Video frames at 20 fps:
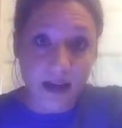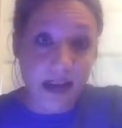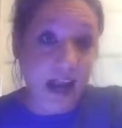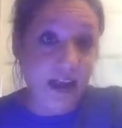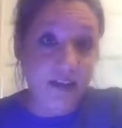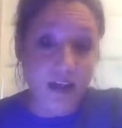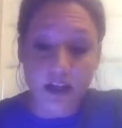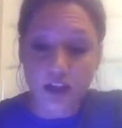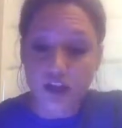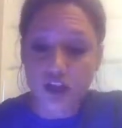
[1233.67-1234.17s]

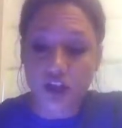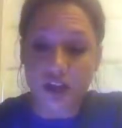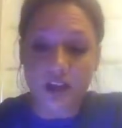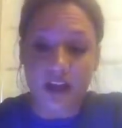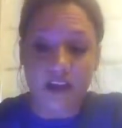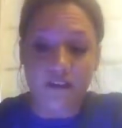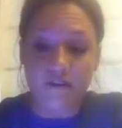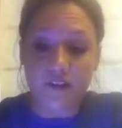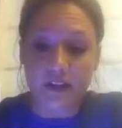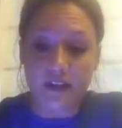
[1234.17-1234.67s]
And then it should
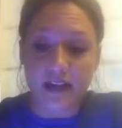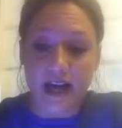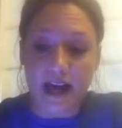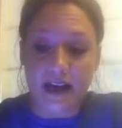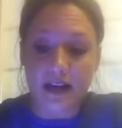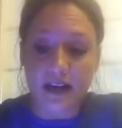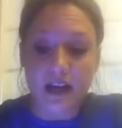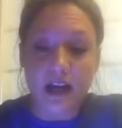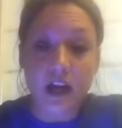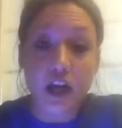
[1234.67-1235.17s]
not feel
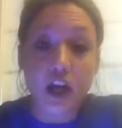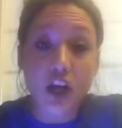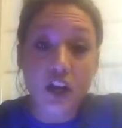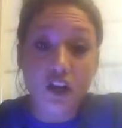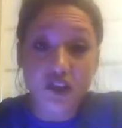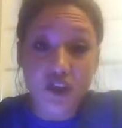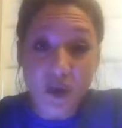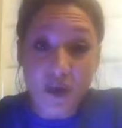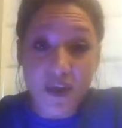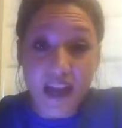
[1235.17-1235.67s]
tacky.
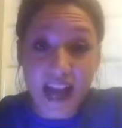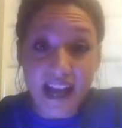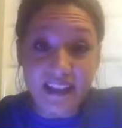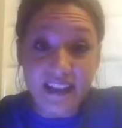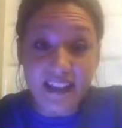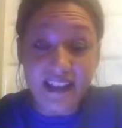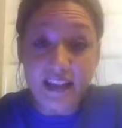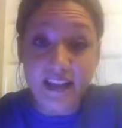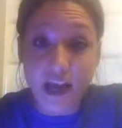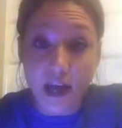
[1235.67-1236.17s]
So that's
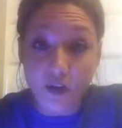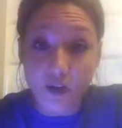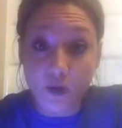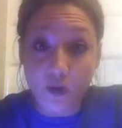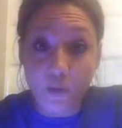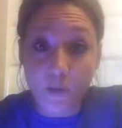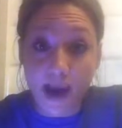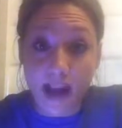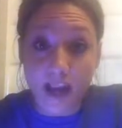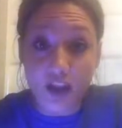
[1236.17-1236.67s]
another
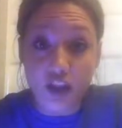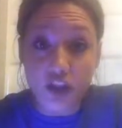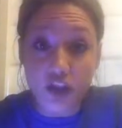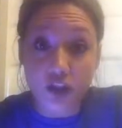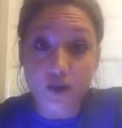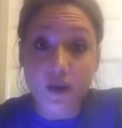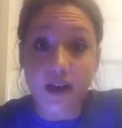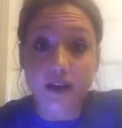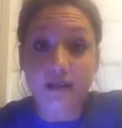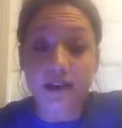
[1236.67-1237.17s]
way that
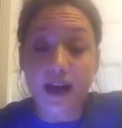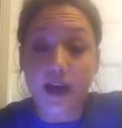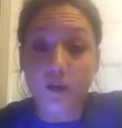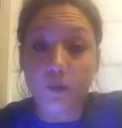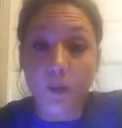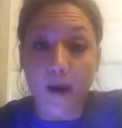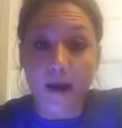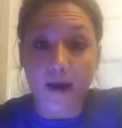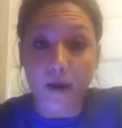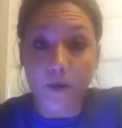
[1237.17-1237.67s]
you can tell
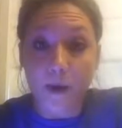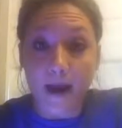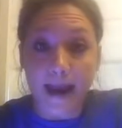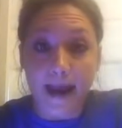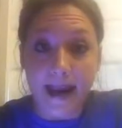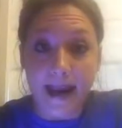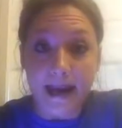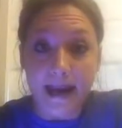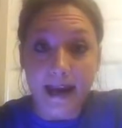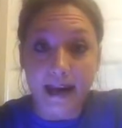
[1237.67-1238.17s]
right
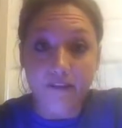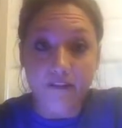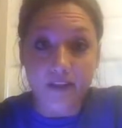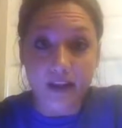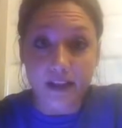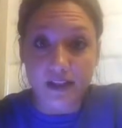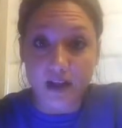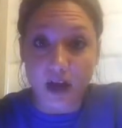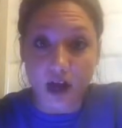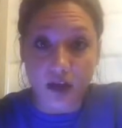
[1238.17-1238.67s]
away if
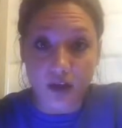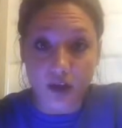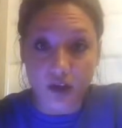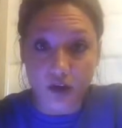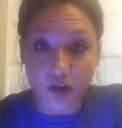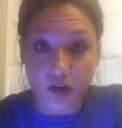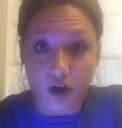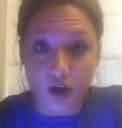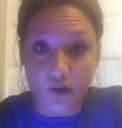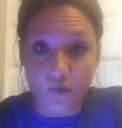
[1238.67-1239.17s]
it's not
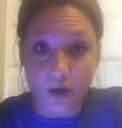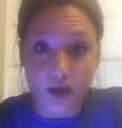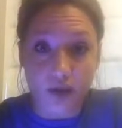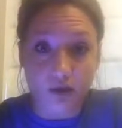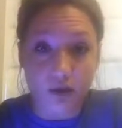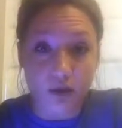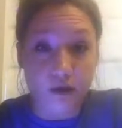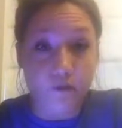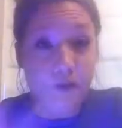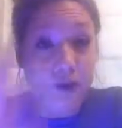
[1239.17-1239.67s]
cured all the way
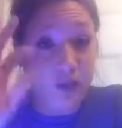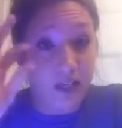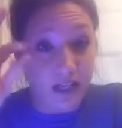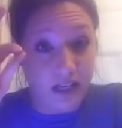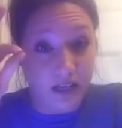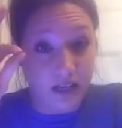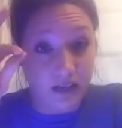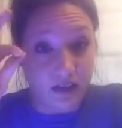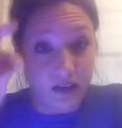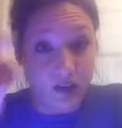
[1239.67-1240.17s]
through, if you did
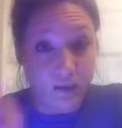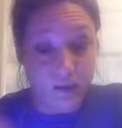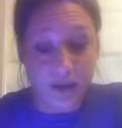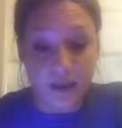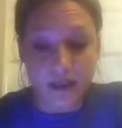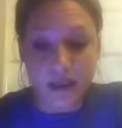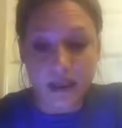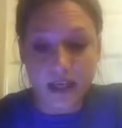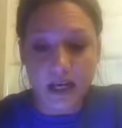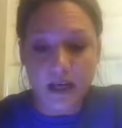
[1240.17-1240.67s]
it a little bit
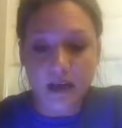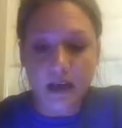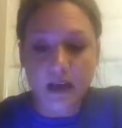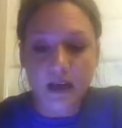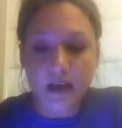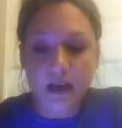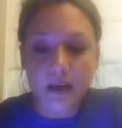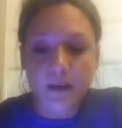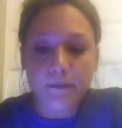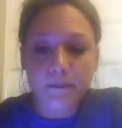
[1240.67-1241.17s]
thick,
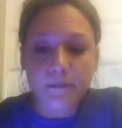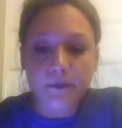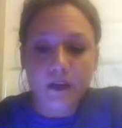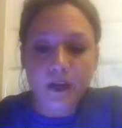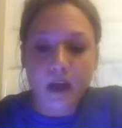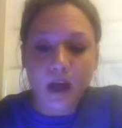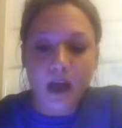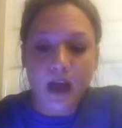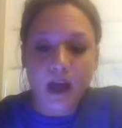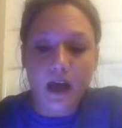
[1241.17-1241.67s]

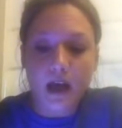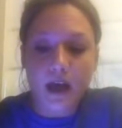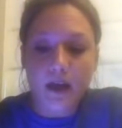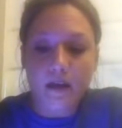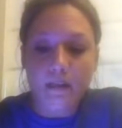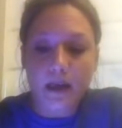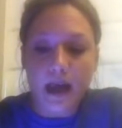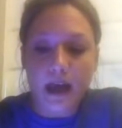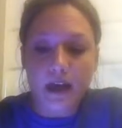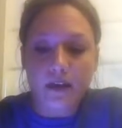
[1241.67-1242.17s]

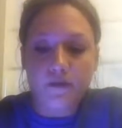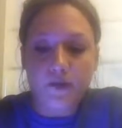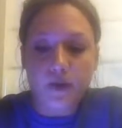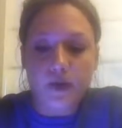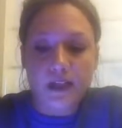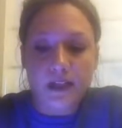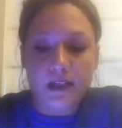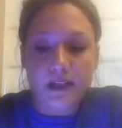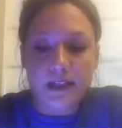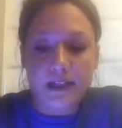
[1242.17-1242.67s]
and if you
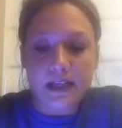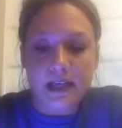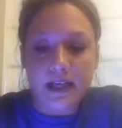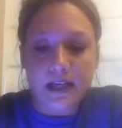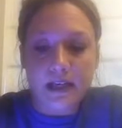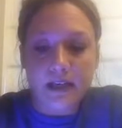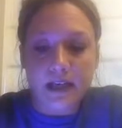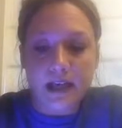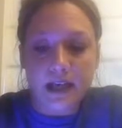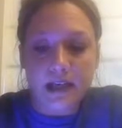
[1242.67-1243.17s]
need to stick
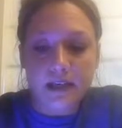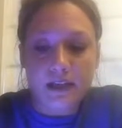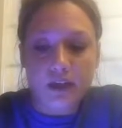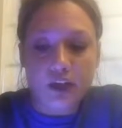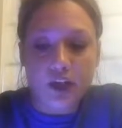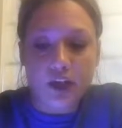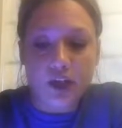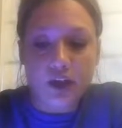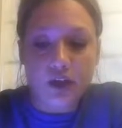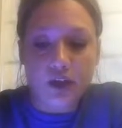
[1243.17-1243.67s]
it in to
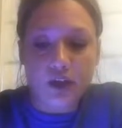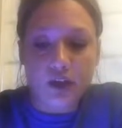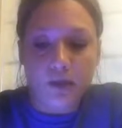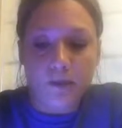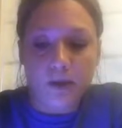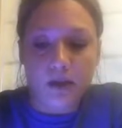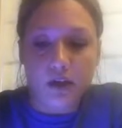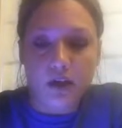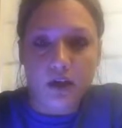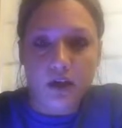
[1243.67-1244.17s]
cure a little
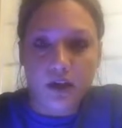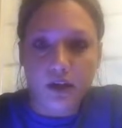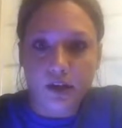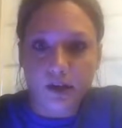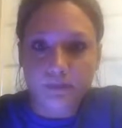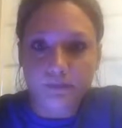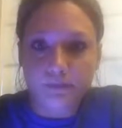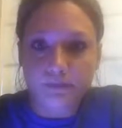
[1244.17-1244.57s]
bit longer.